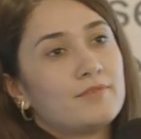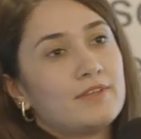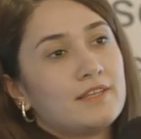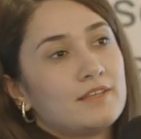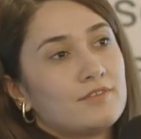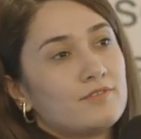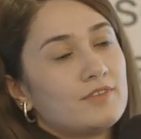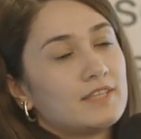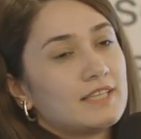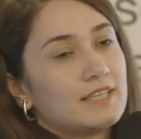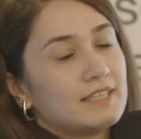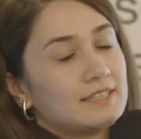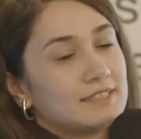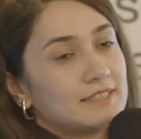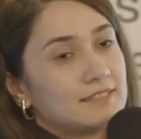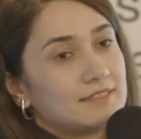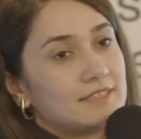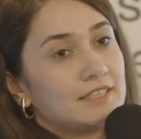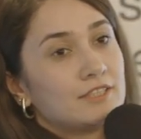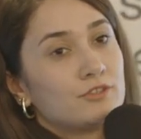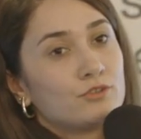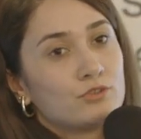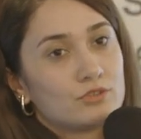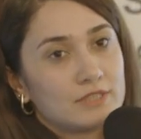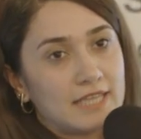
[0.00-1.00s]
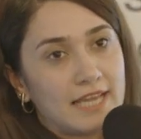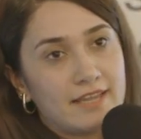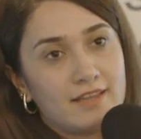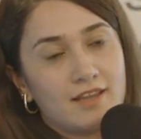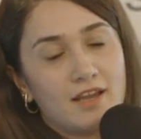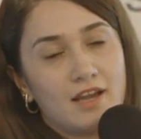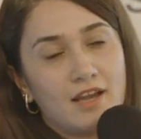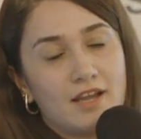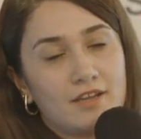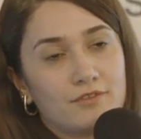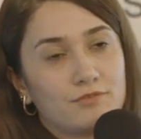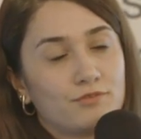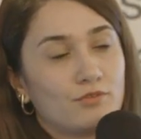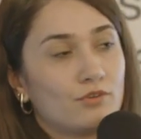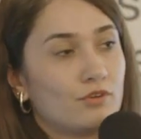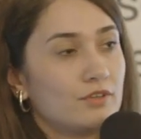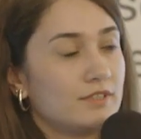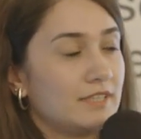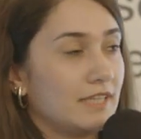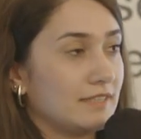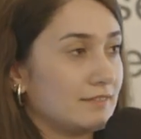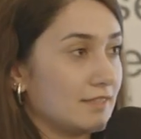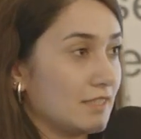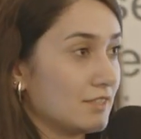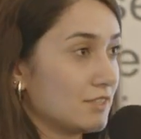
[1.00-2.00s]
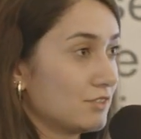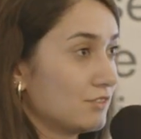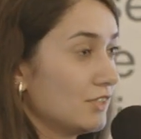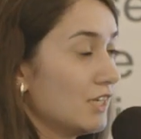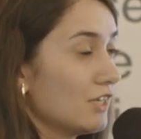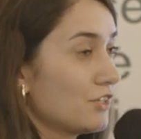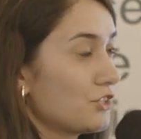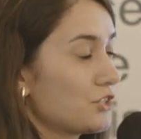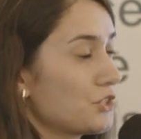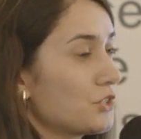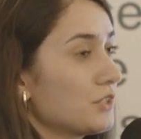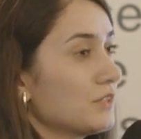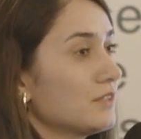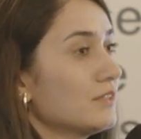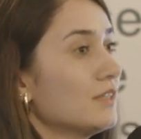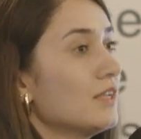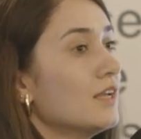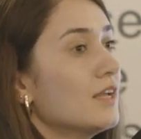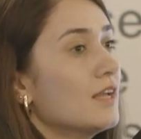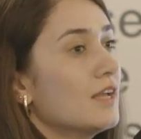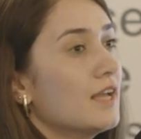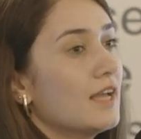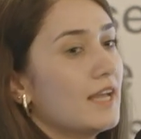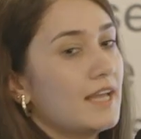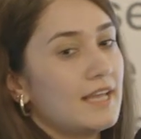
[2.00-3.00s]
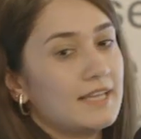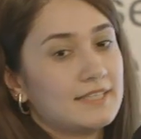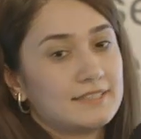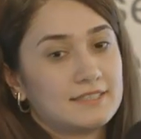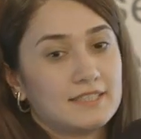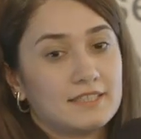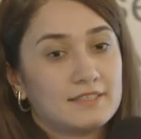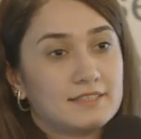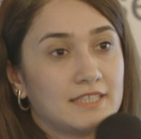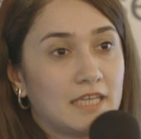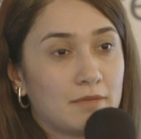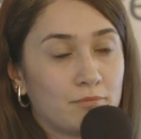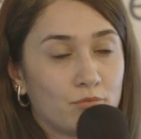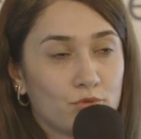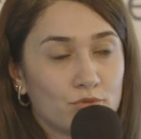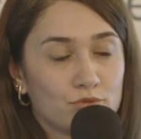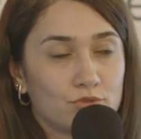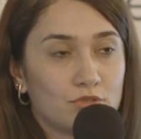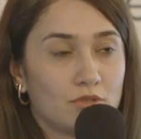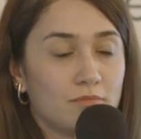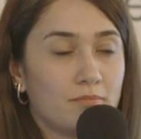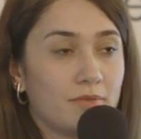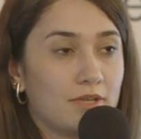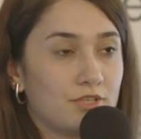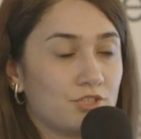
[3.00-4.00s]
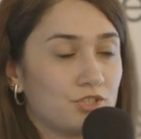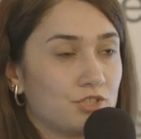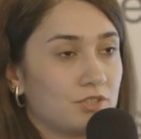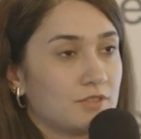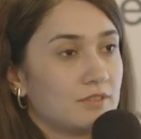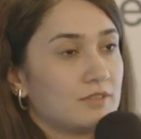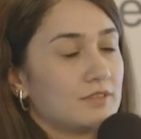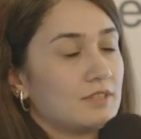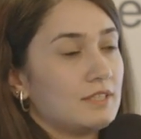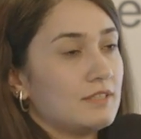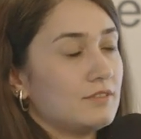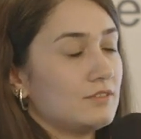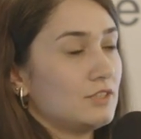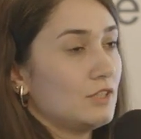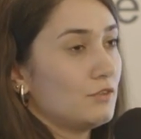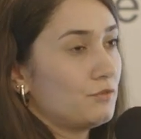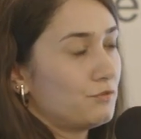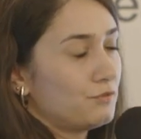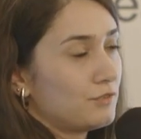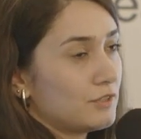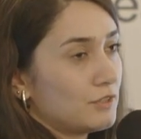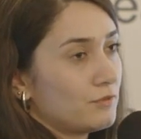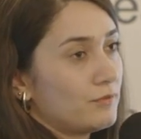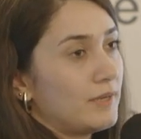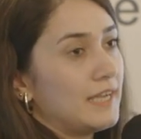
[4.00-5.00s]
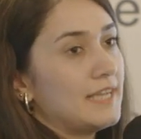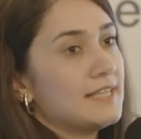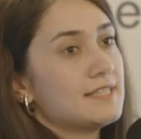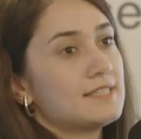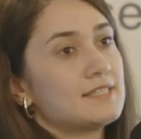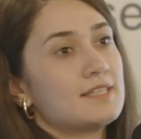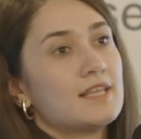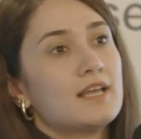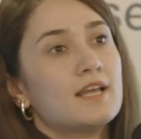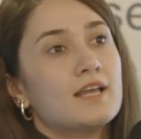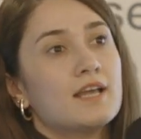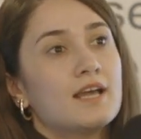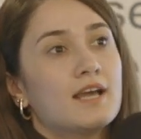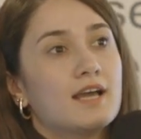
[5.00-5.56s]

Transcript: We can still use AI for data extraction, as Seb also mentioned, in different ways.